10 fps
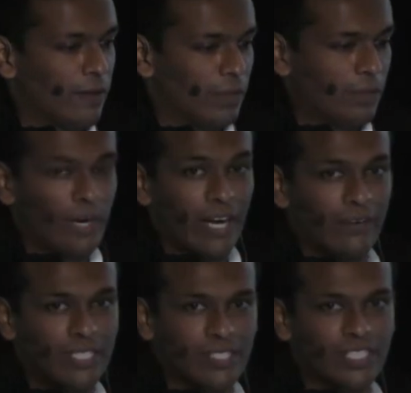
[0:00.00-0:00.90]
developed by
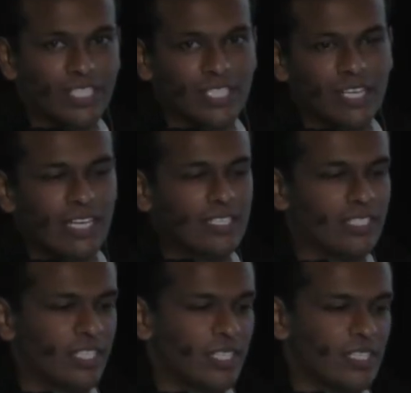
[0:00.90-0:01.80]
researchers and
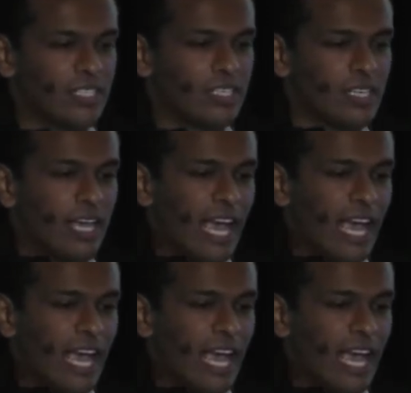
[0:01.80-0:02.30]
engineers